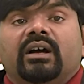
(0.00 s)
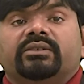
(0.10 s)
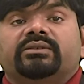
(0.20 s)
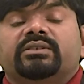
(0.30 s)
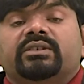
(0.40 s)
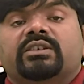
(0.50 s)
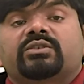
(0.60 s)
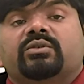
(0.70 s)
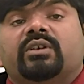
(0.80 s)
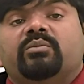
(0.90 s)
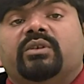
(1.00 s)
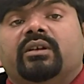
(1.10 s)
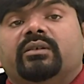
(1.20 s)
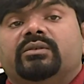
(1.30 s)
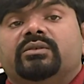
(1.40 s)
such as you can
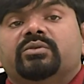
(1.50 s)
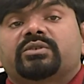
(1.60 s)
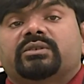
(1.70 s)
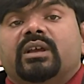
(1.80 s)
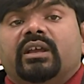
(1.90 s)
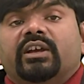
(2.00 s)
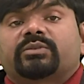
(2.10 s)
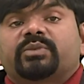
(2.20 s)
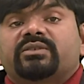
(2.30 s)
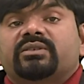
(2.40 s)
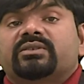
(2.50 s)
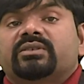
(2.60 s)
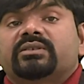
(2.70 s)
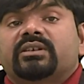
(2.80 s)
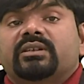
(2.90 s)
use expressions
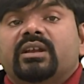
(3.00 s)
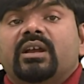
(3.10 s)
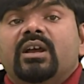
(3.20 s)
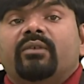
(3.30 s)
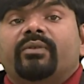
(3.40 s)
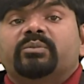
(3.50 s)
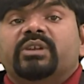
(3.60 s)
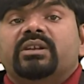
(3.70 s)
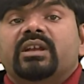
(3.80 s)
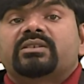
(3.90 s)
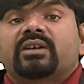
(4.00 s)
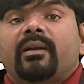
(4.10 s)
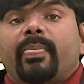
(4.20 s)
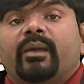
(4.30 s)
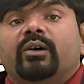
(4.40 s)
such as like from the
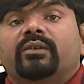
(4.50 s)
data, or